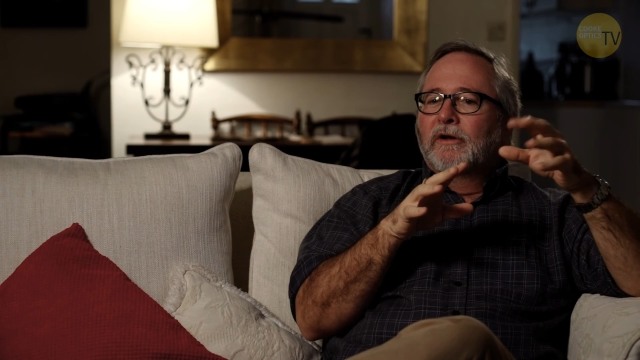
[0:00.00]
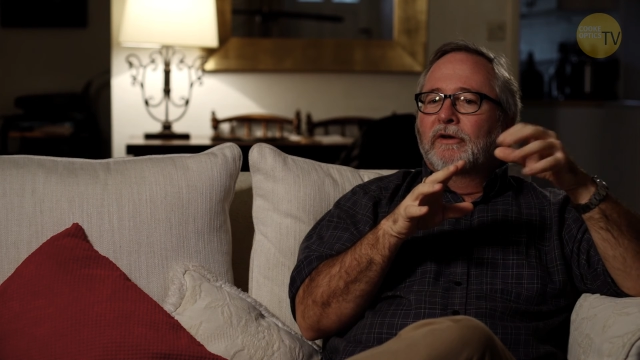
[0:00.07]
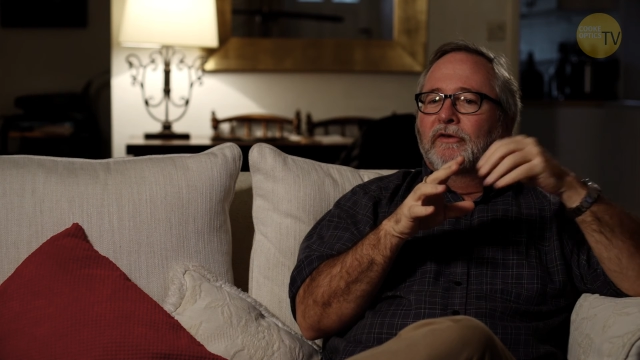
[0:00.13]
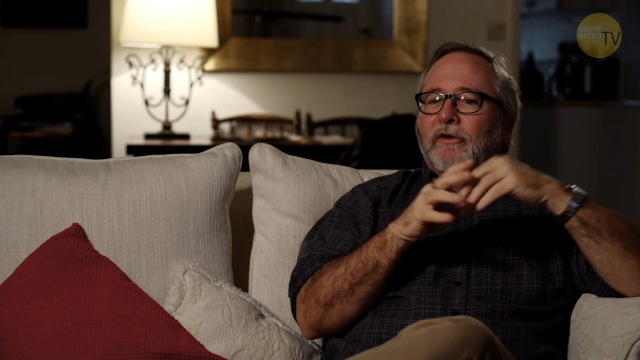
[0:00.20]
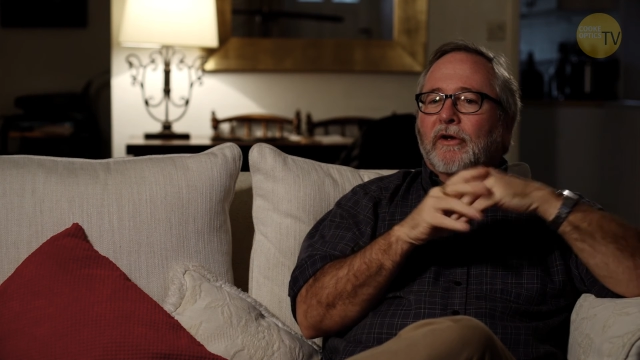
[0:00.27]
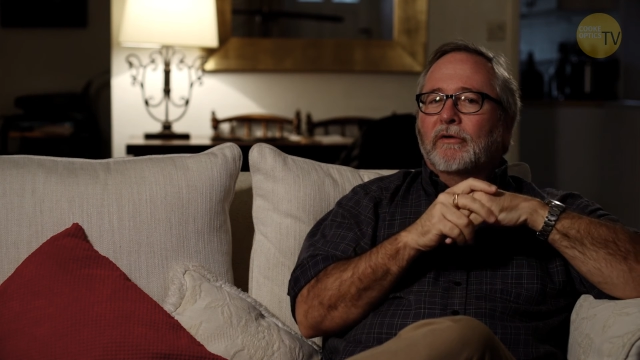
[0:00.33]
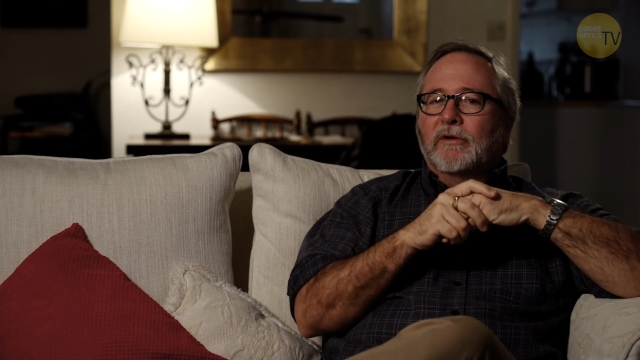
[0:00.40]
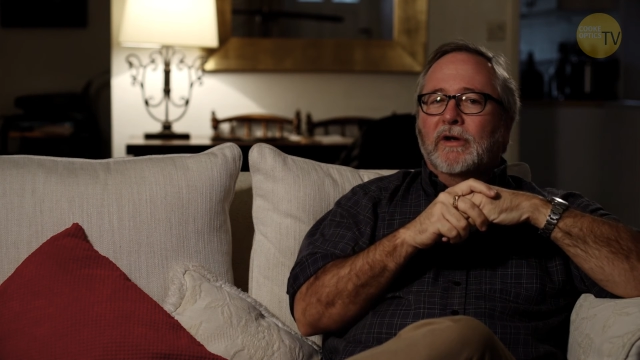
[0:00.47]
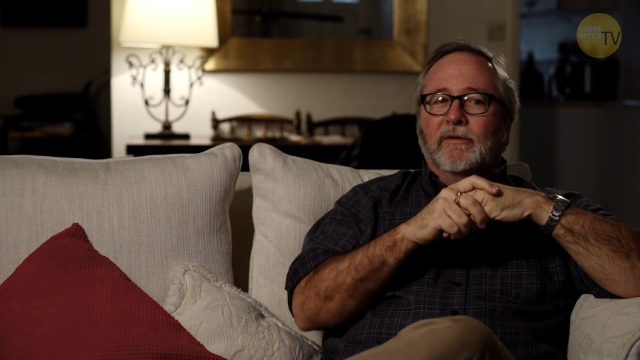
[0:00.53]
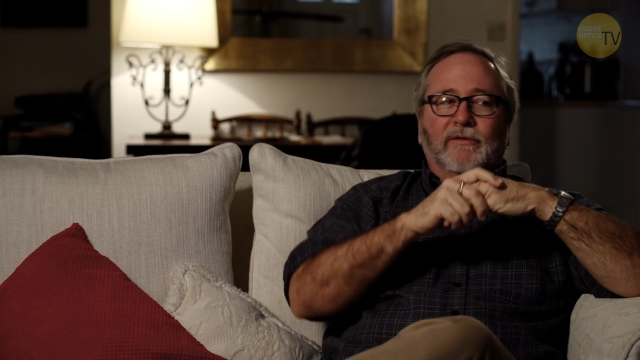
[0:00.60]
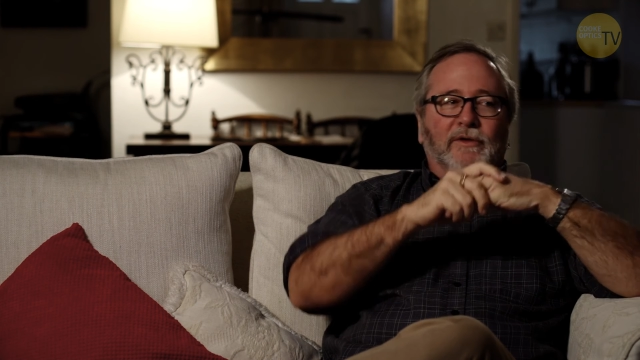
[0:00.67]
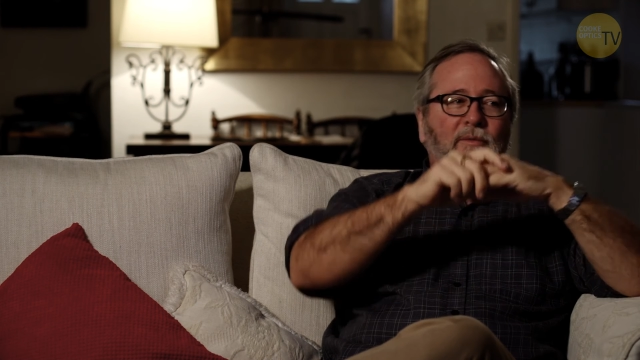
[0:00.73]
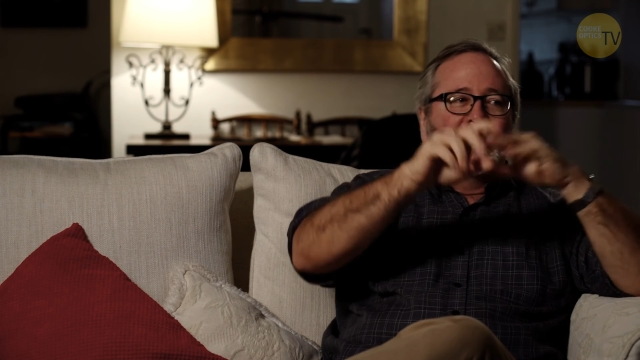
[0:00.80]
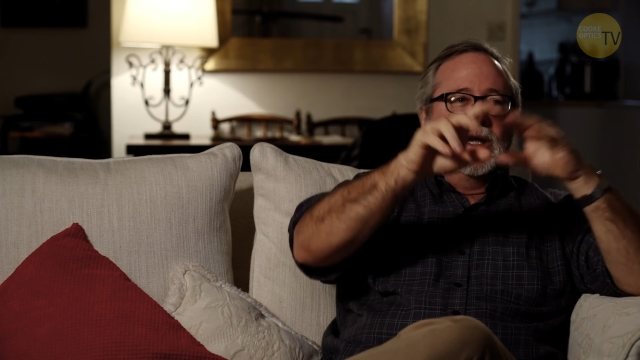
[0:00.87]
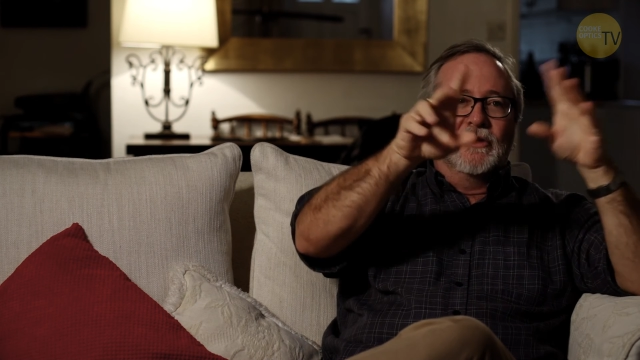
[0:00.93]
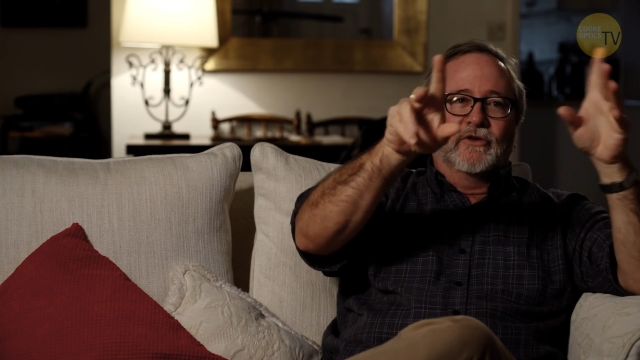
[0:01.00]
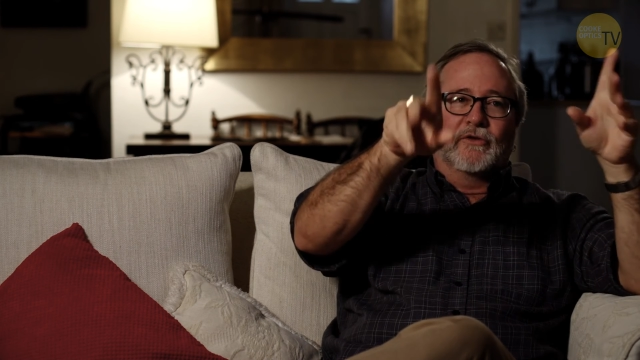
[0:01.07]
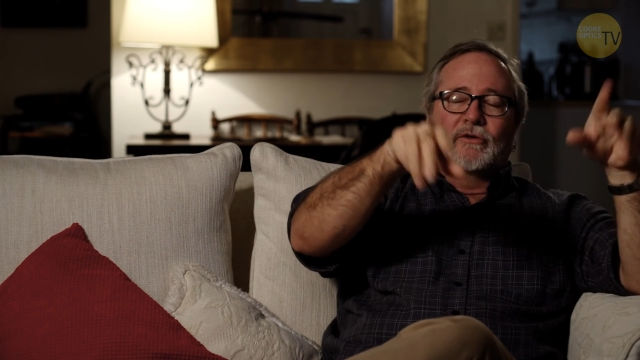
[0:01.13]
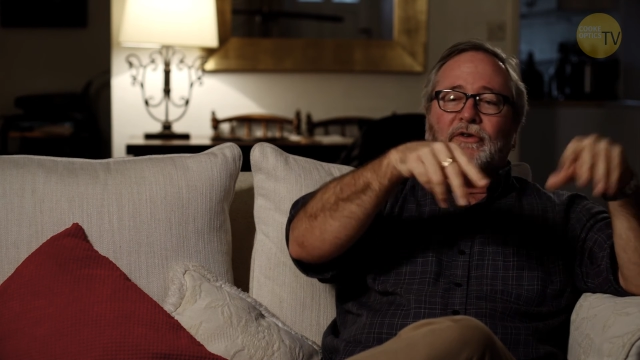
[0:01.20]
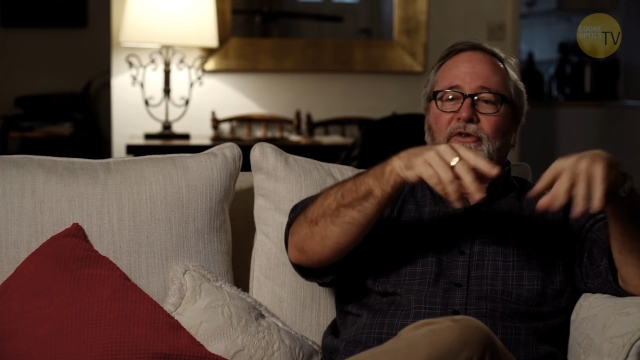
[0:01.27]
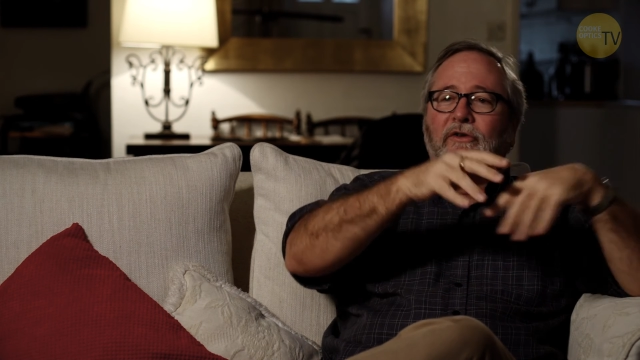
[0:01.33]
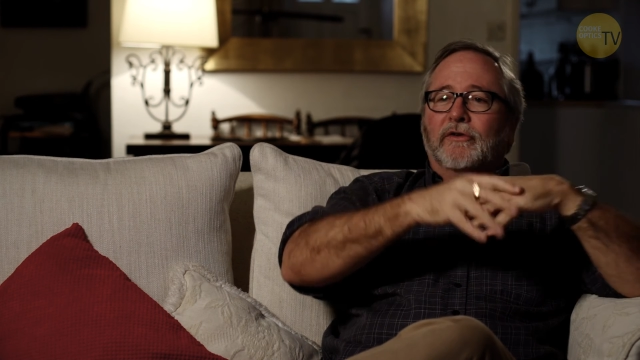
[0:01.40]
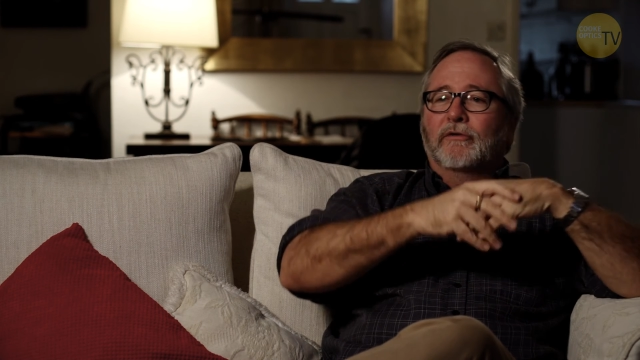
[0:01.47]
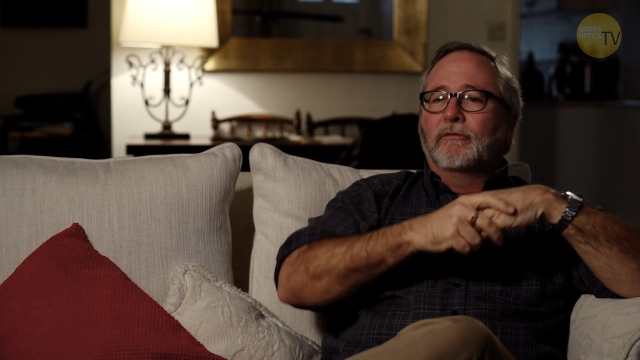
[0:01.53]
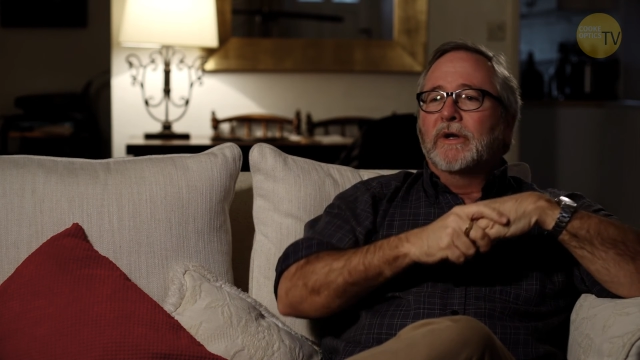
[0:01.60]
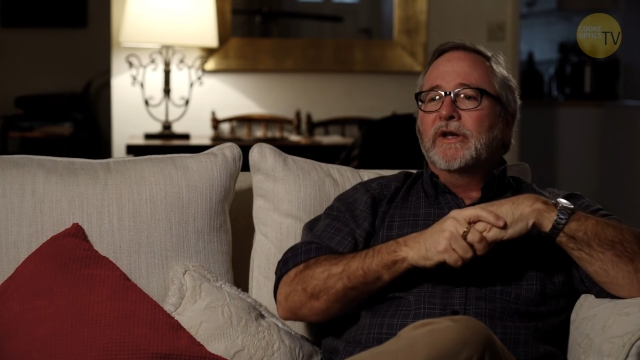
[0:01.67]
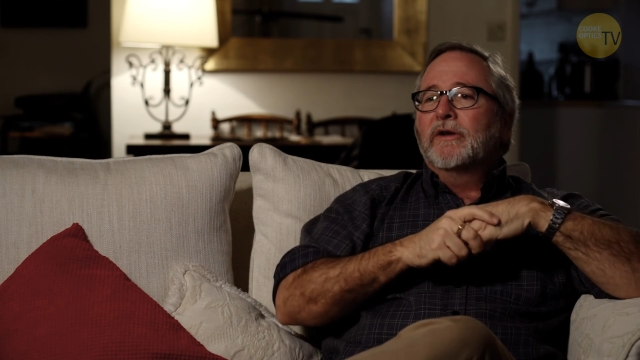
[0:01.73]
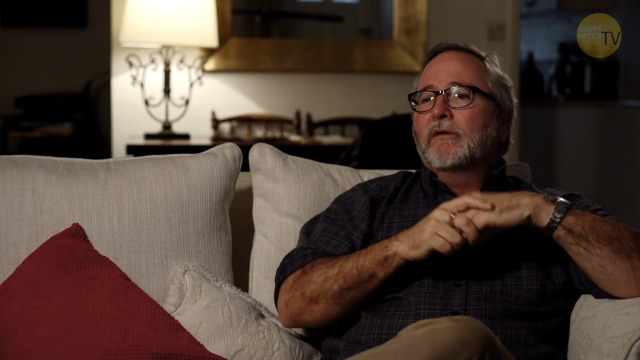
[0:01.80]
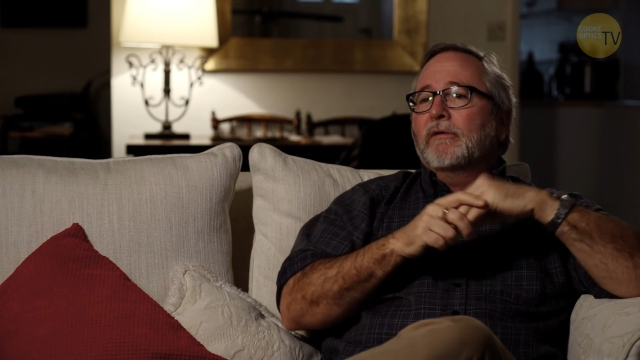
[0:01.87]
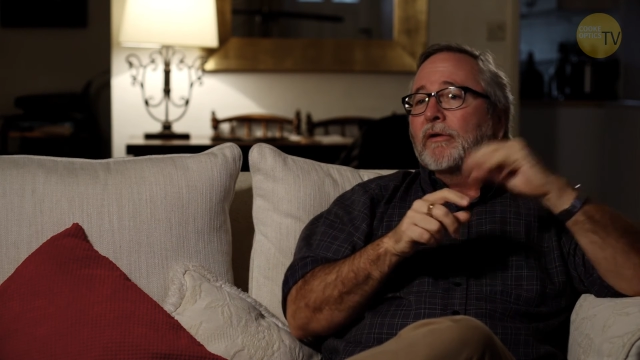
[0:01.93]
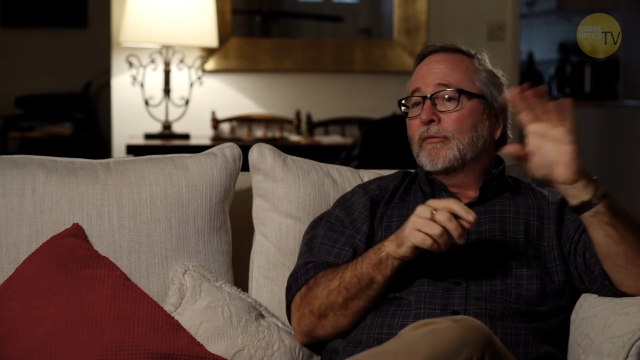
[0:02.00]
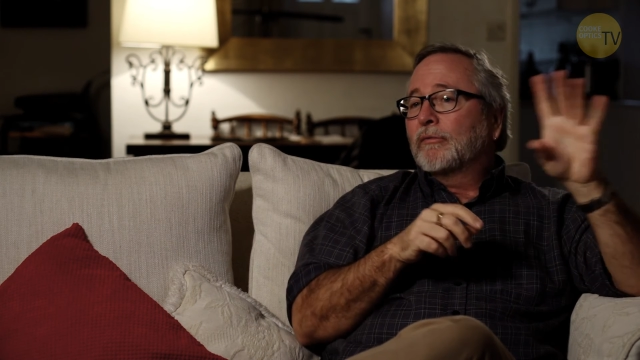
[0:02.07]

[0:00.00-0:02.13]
So if the main source is a window, I'll